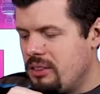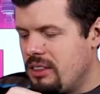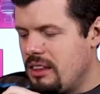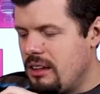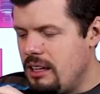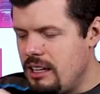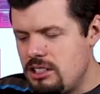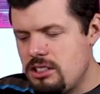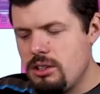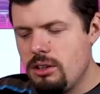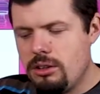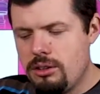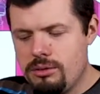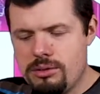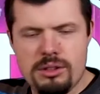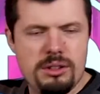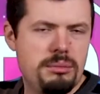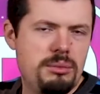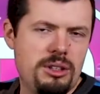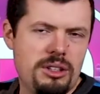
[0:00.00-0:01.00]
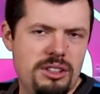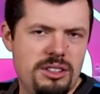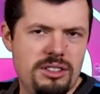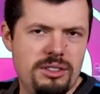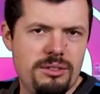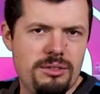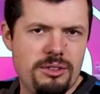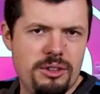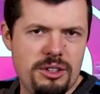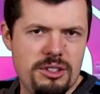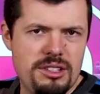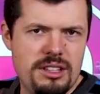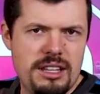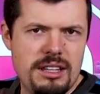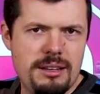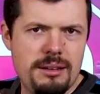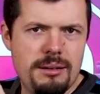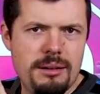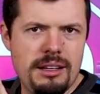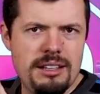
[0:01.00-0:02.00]
Let's start off with the monitor first.
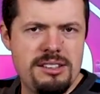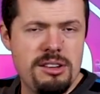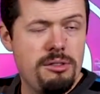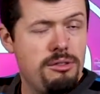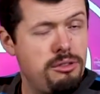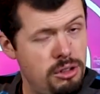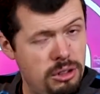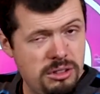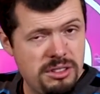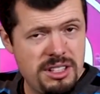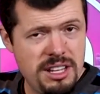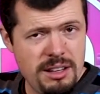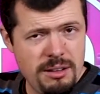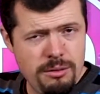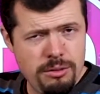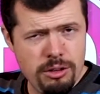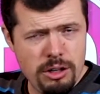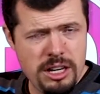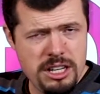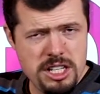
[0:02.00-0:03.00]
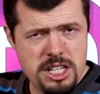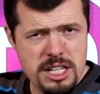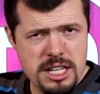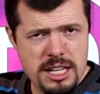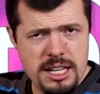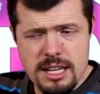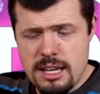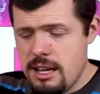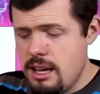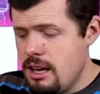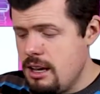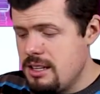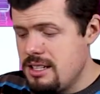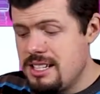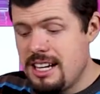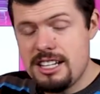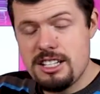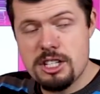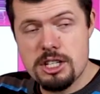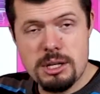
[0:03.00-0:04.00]
It's a full HD
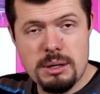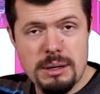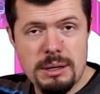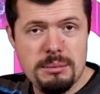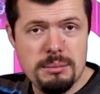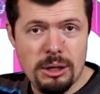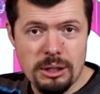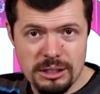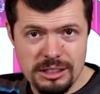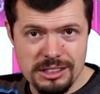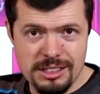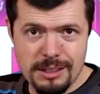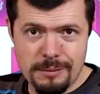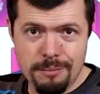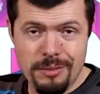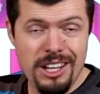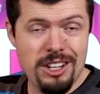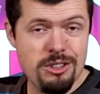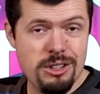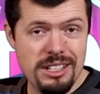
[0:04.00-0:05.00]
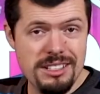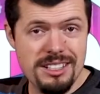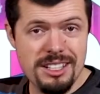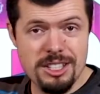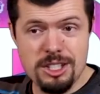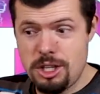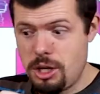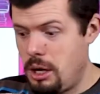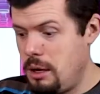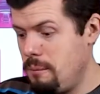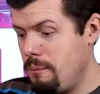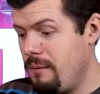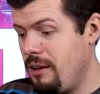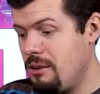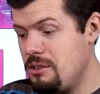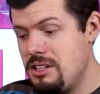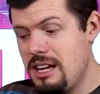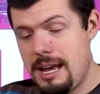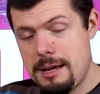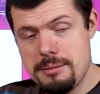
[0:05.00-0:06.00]
touchscreen monitor. That's right, touchscreen,
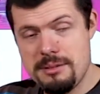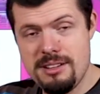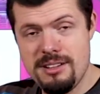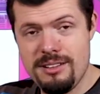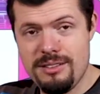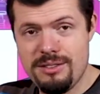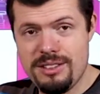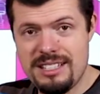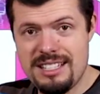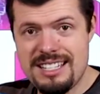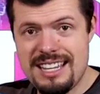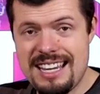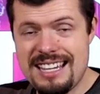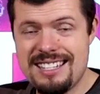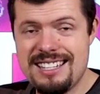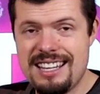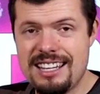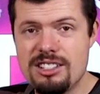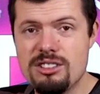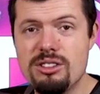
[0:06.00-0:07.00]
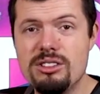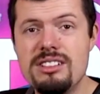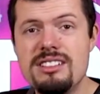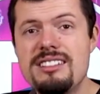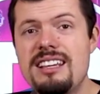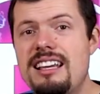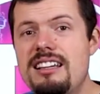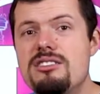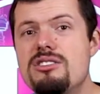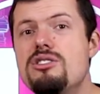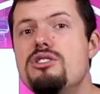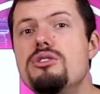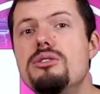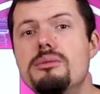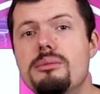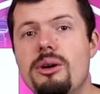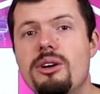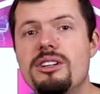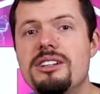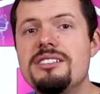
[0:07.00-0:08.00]
which is absolutely fantastic. So this has dual
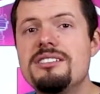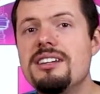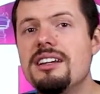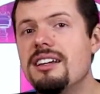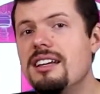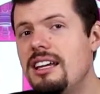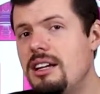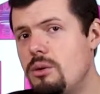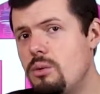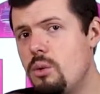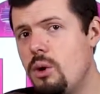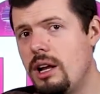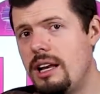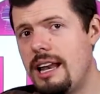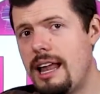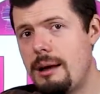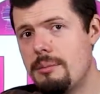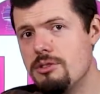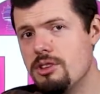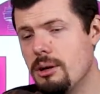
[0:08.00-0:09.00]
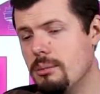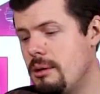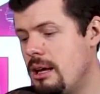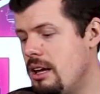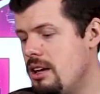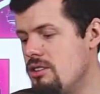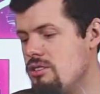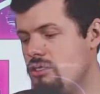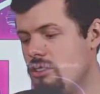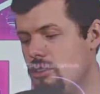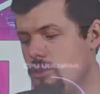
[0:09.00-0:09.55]
monitor in one laptop, so